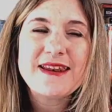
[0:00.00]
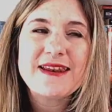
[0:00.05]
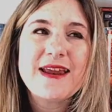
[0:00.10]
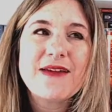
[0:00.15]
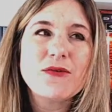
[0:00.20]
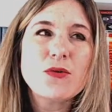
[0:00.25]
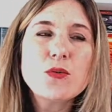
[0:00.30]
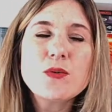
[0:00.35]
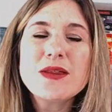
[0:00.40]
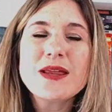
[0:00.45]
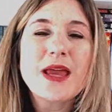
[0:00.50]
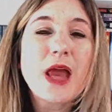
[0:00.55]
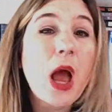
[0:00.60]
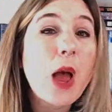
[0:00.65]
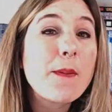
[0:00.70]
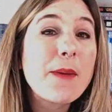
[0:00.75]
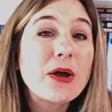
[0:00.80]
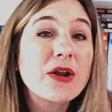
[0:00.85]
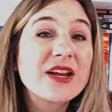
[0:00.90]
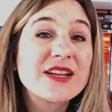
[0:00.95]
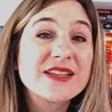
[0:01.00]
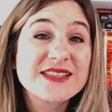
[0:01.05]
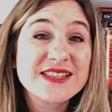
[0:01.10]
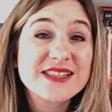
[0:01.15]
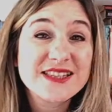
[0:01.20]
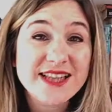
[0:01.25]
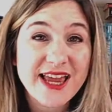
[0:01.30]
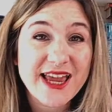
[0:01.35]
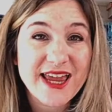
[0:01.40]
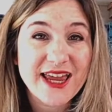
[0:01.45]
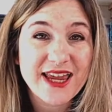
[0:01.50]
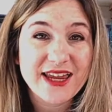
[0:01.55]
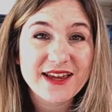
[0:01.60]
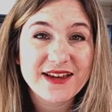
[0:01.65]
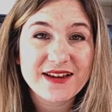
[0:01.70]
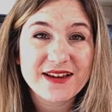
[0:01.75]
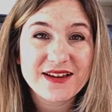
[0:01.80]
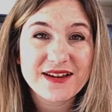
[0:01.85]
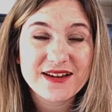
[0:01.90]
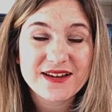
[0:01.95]
And they never really come out and
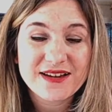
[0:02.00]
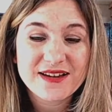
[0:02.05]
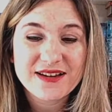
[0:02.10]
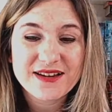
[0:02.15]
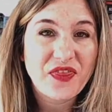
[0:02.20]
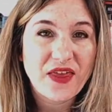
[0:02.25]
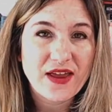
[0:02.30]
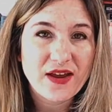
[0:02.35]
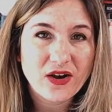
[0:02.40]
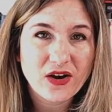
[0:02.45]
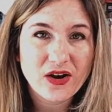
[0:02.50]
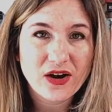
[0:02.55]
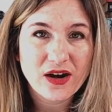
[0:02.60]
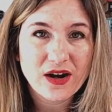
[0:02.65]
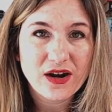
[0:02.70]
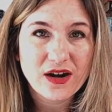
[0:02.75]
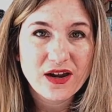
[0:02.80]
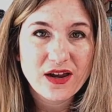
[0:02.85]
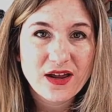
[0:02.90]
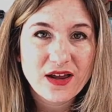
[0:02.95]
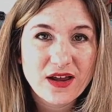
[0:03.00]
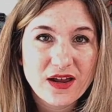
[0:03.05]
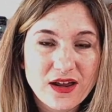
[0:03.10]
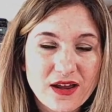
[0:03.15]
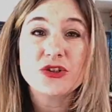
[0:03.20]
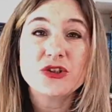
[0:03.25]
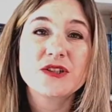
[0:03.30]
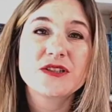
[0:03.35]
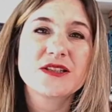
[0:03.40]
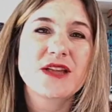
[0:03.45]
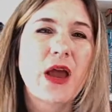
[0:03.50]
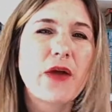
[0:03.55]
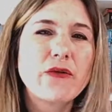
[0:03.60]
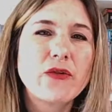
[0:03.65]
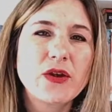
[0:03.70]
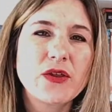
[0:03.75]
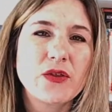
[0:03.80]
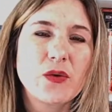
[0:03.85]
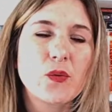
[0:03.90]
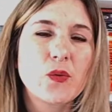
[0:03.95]
say what they are. Like, as you're
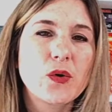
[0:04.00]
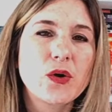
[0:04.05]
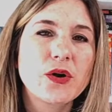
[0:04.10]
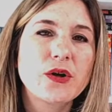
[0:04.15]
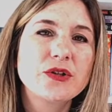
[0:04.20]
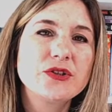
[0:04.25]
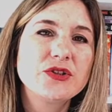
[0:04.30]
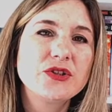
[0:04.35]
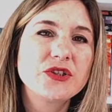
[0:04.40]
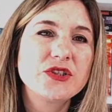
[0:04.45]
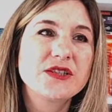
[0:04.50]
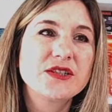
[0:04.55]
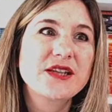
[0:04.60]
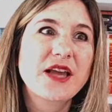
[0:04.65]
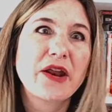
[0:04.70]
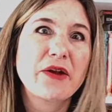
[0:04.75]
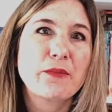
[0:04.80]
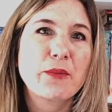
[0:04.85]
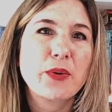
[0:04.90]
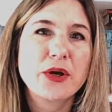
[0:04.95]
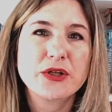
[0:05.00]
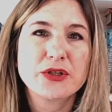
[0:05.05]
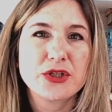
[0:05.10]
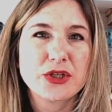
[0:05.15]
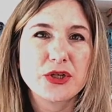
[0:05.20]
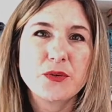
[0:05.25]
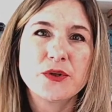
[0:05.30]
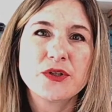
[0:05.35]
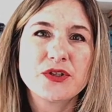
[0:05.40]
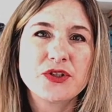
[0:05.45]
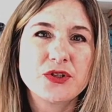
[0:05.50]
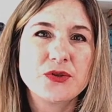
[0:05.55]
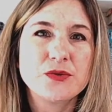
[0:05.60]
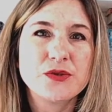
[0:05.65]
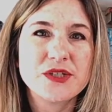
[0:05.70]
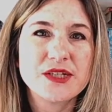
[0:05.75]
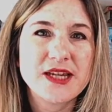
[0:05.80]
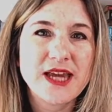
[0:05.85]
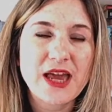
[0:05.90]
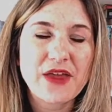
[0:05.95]
discovering the world, you just kind of put two
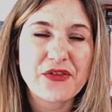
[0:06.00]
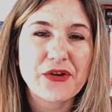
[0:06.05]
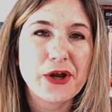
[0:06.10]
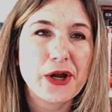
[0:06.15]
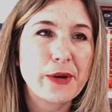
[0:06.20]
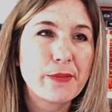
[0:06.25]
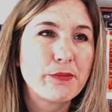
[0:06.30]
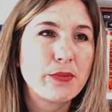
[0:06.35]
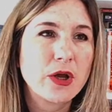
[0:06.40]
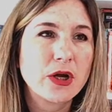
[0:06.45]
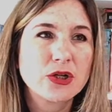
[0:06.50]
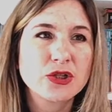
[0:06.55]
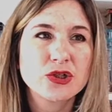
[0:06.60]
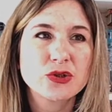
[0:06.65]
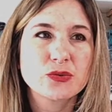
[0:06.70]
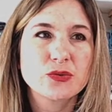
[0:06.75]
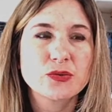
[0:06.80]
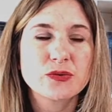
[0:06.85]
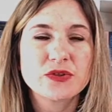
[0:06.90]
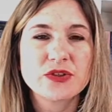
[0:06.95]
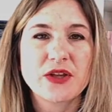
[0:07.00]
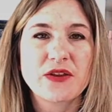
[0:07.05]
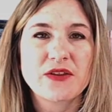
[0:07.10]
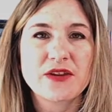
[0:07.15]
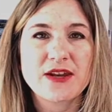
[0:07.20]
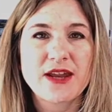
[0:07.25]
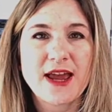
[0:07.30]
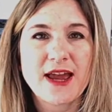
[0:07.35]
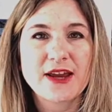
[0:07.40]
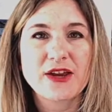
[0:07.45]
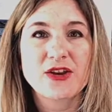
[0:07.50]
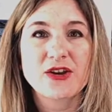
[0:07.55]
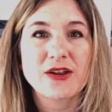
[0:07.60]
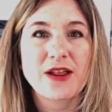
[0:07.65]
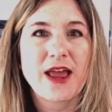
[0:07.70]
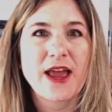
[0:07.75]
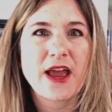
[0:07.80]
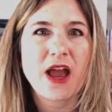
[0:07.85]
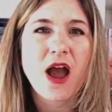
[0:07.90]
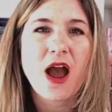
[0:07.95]
and two together, puncture wounds on the
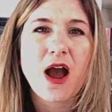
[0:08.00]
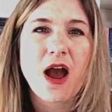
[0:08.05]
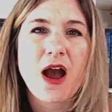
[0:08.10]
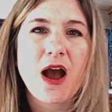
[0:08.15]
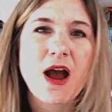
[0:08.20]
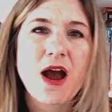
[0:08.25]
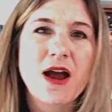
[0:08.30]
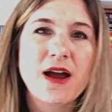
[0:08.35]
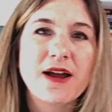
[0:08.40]
neck. You're like,